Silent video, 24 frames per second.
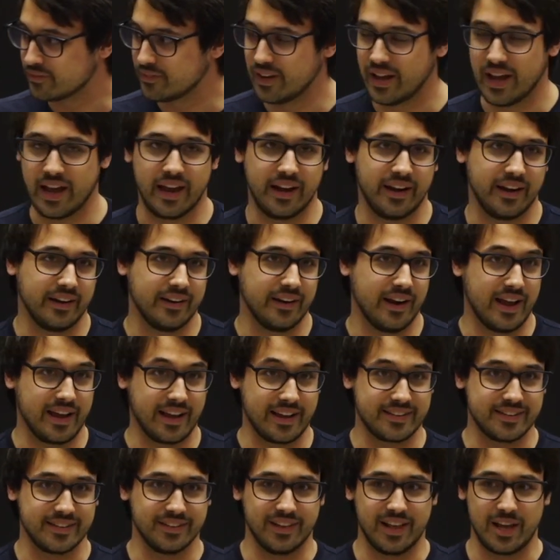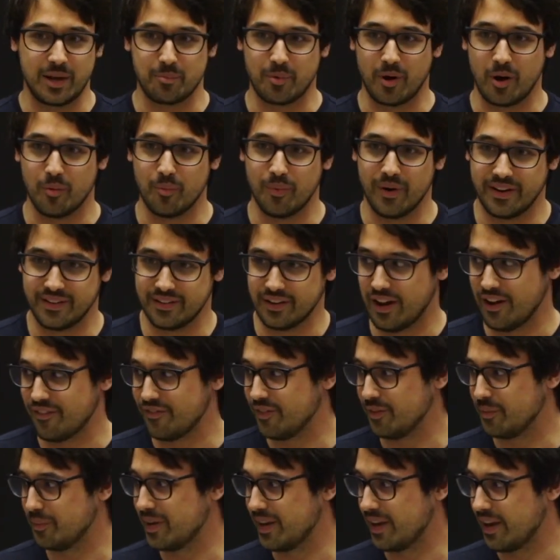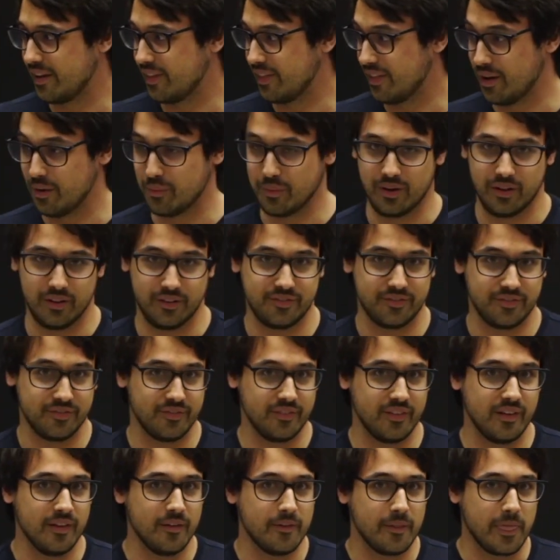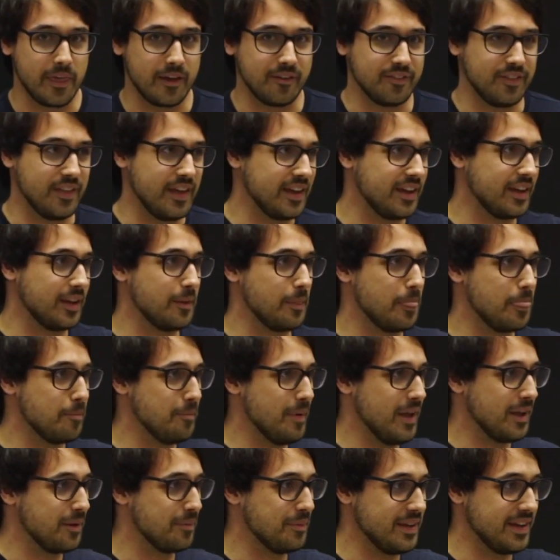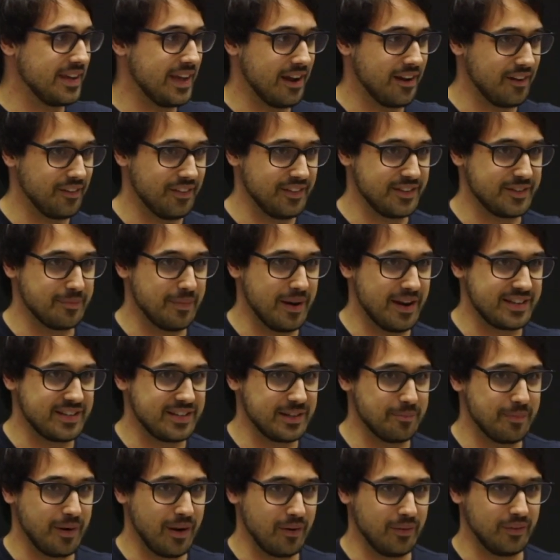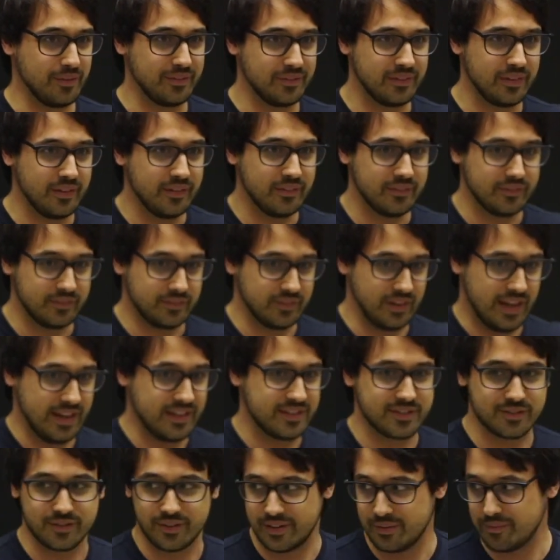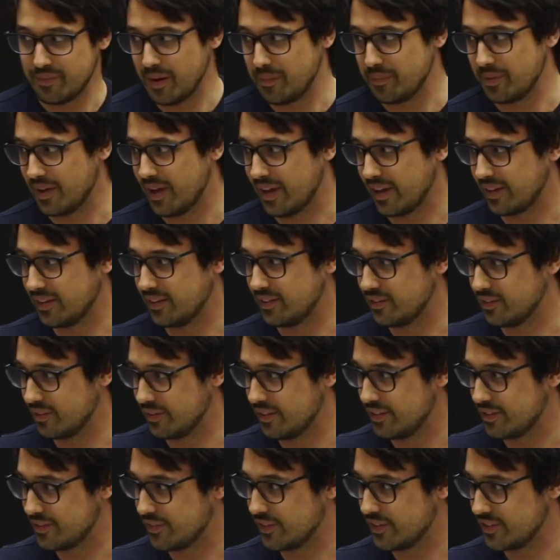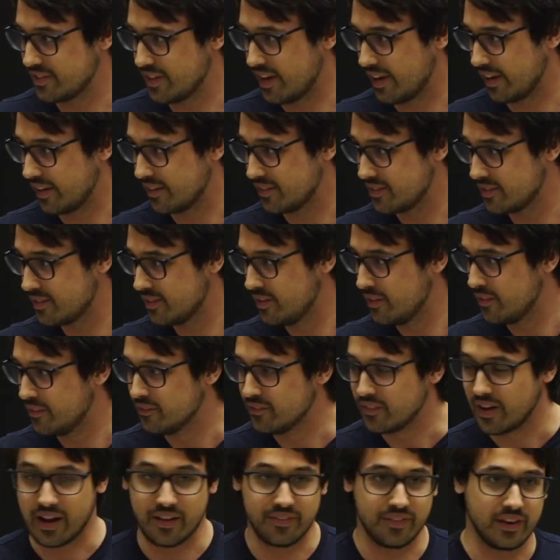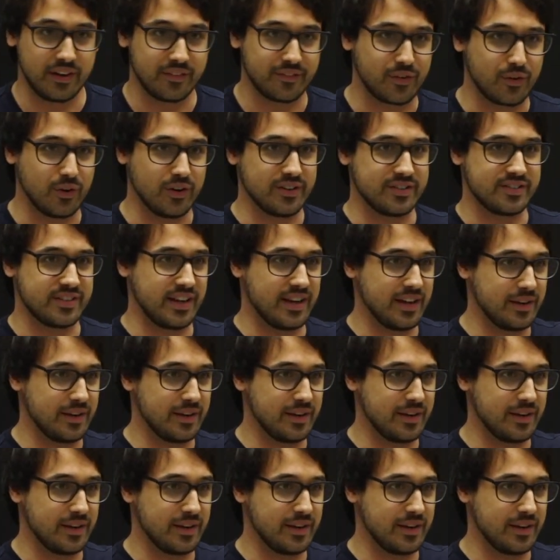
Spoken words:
And I guess a light bulb went off for me. I thought, well, if they can make me care this much about history, maybe I can do this for science. And then, of course, I